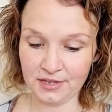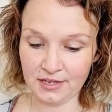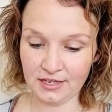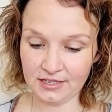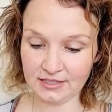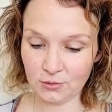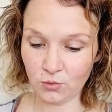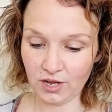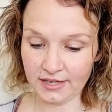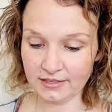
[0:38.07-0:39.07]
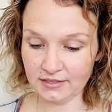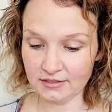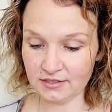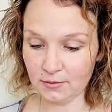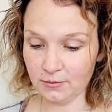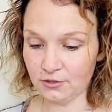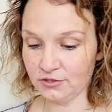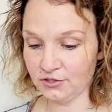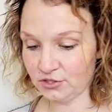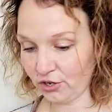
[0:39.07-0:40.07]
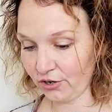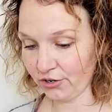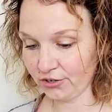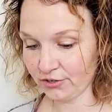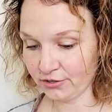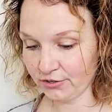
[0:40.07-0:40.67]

It is a wide double star